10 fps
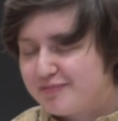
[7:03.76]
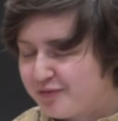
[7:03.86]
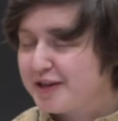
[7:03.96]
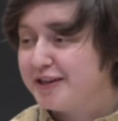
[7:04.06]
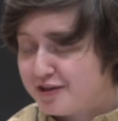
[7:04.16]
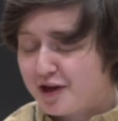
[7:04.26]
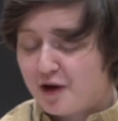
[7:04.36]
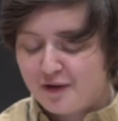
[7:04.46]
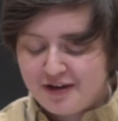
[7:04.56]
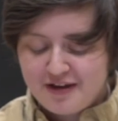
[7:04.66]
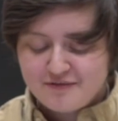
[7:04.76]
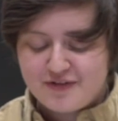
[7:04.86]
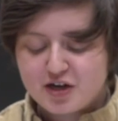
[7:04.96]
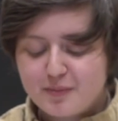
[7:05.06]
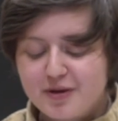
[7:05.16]
Really though,
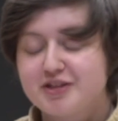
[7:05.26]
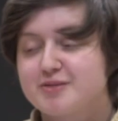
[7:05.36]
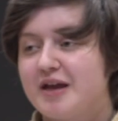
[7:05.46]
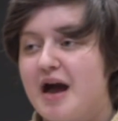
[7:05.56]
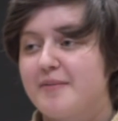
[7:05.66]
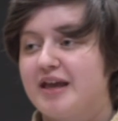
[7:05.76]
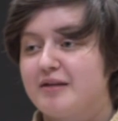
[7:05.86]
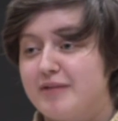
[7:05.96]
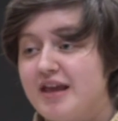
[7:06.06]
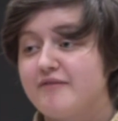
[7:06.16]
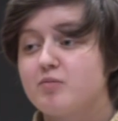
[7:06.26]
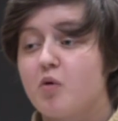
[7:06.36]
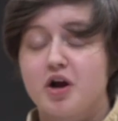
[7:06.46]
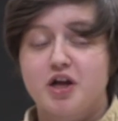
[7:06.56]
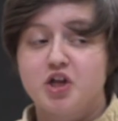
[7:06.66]
Vanderbilt is becoming an even
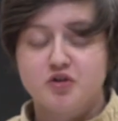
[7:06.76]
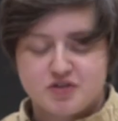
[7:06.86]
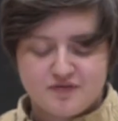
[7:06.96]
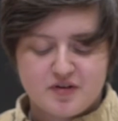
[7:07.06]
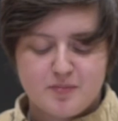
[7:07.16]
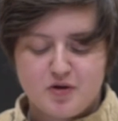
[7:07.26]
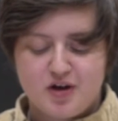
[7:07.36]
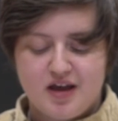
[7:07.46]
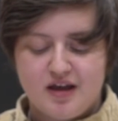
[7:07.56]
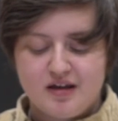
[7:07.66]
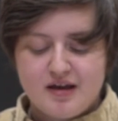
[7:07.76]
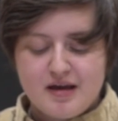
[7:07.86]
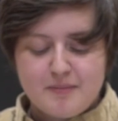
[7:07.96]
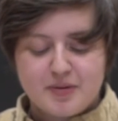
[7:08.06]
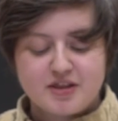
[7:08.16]
more inclusive community,
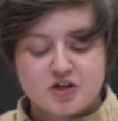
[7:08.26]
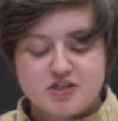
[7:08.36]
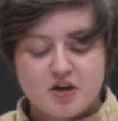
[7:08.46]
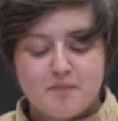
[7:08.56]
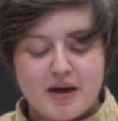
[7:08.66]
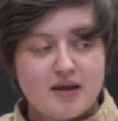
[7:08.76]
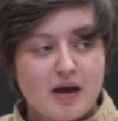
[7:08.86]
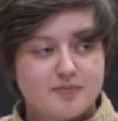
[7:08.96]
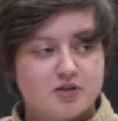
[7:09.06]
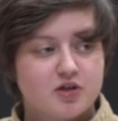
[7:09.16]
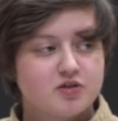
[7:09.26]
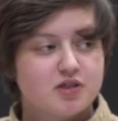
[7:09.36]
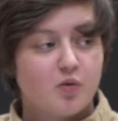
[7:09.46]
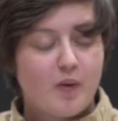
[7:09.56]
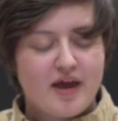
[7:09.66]
but there are still many obstacles
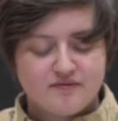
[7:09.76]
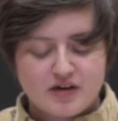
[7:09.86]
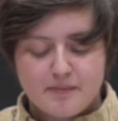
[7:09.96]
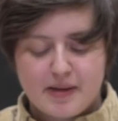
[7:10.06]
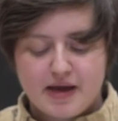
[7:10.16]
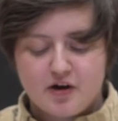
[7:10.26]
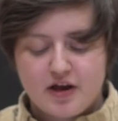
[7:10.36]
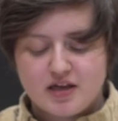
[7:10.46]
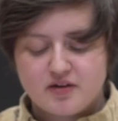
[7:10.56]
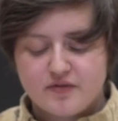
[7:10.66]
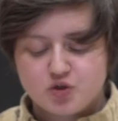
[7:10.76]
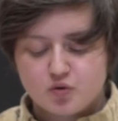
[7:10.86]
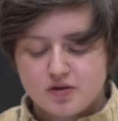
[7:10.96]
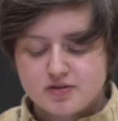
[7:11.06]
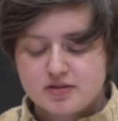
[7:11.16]
in the way of non-binary
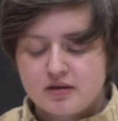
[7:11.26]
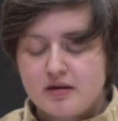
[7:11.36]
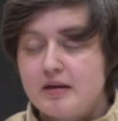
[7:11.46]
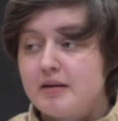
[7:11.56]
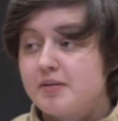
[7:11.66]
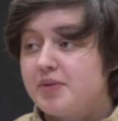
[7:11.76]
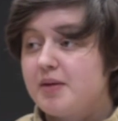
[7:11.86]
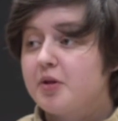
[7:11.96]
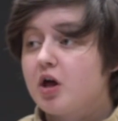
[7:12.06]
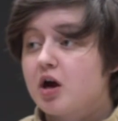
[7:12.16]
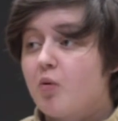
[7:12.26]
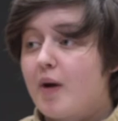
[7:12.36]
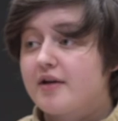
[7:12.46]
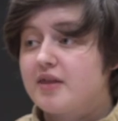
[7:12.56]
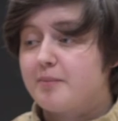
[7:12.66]
individuals. People are
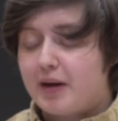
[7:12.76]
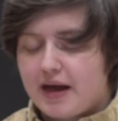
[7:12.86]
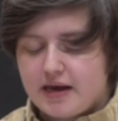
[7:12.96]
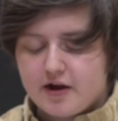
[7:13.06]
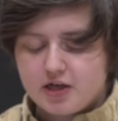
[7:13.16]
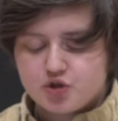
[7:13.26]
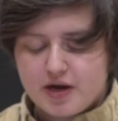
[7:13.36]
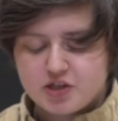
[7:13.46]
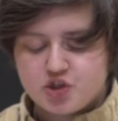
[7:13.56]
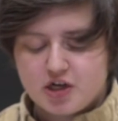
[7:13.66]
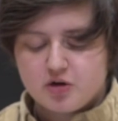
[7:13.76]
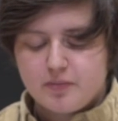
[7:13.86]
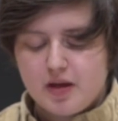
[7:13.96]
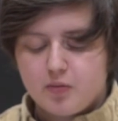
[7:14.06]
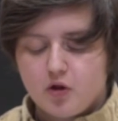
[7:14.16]
aware that binary transgender
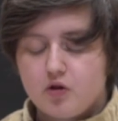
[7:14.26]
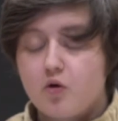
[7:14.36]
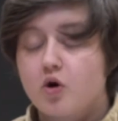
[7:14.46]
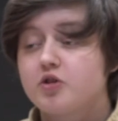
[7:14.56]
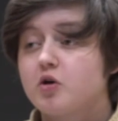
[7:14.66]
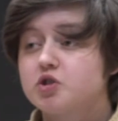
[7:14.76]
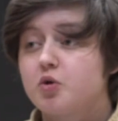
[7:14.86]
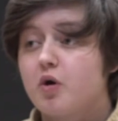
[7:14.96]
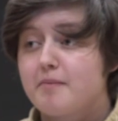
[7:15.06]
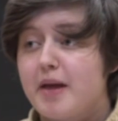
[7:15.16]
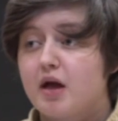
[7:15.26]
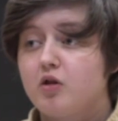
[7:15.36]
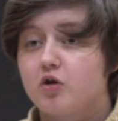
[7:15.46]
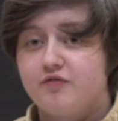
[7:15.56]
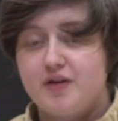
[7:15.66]
people, or those who are male
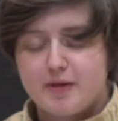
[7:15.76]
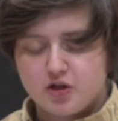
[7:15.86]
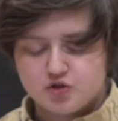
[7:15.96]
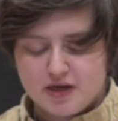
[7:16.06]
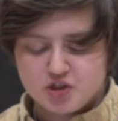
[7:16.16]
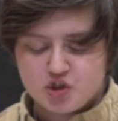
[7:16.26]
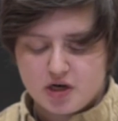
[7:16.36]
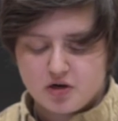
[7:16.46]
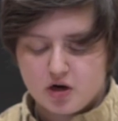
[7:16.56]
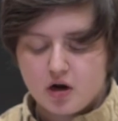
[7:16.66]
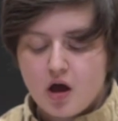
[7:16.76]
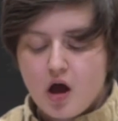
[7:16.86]
or female transgender,